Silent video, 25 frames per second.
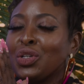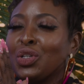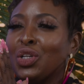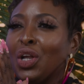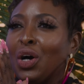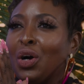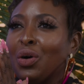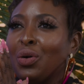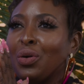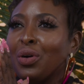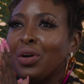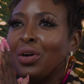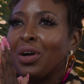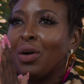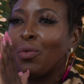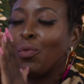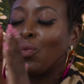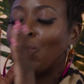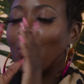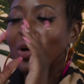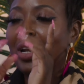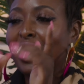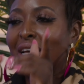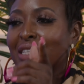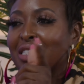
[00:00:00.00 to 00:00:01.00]
You know,
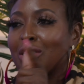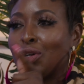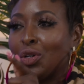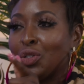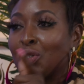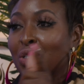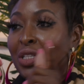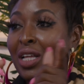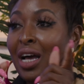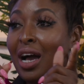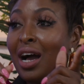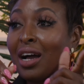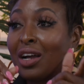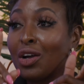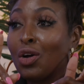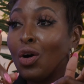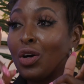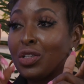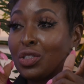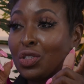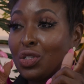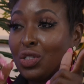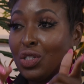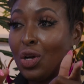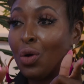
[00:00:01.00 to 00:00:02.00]
when I told you that I
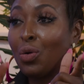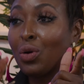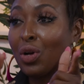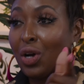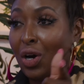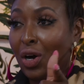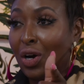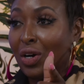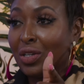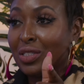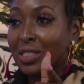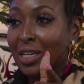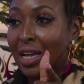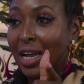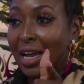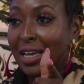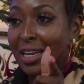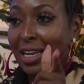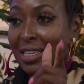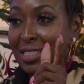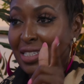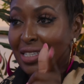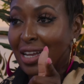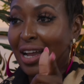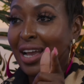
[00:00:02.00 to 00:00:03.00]
got to know God
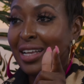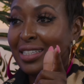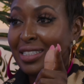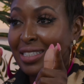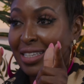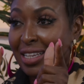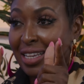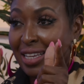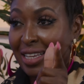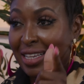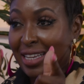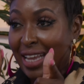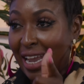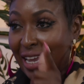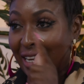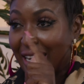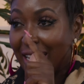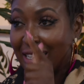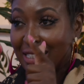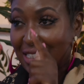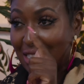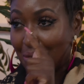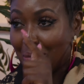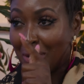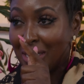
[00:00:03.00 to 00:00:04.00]
and I started
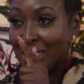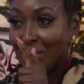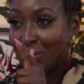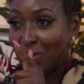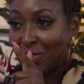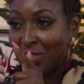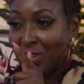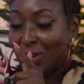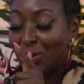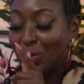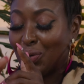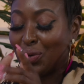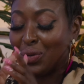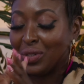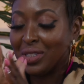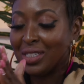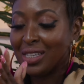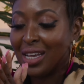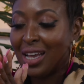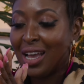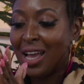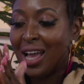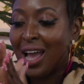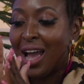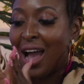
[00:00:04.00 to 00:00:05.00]
getting intimacy with the
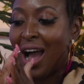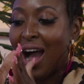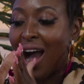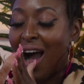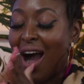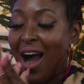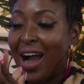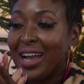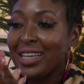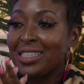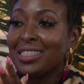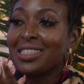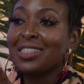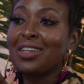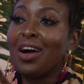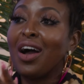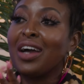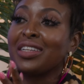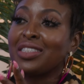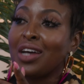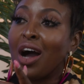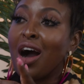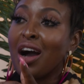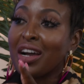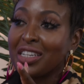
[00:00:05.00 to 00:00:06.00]
Lord, I
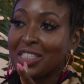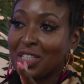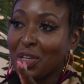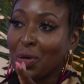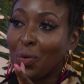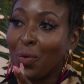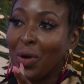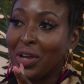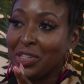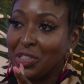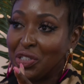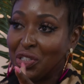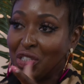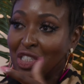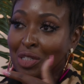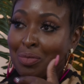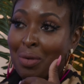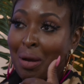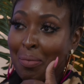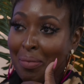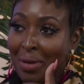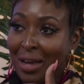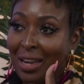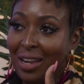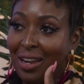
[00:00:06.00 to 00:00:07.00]
started asking questions
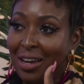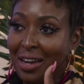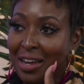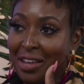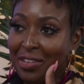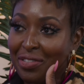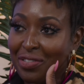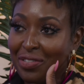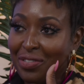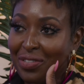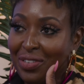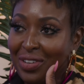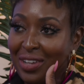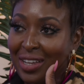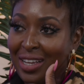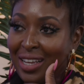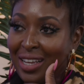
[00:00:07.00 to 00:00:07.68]
about my life.